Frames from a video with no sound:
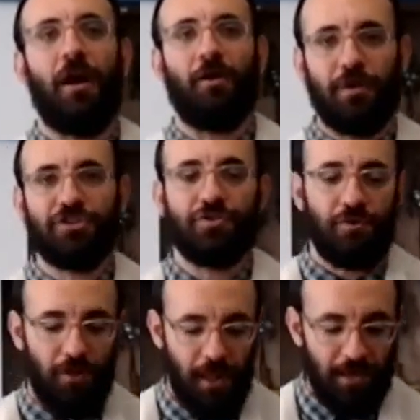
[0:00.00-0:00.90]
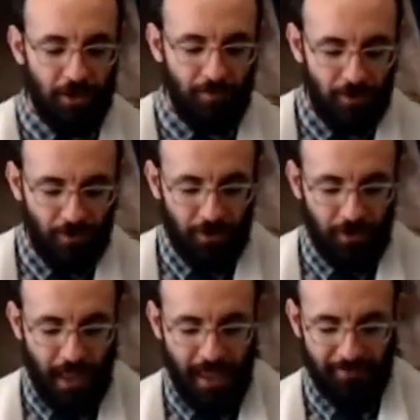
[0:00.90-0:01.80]
our ritual and communal
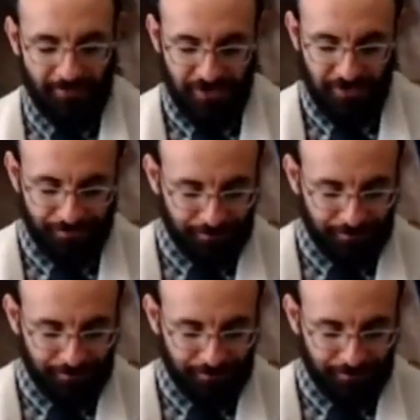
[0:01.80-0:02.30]
lives.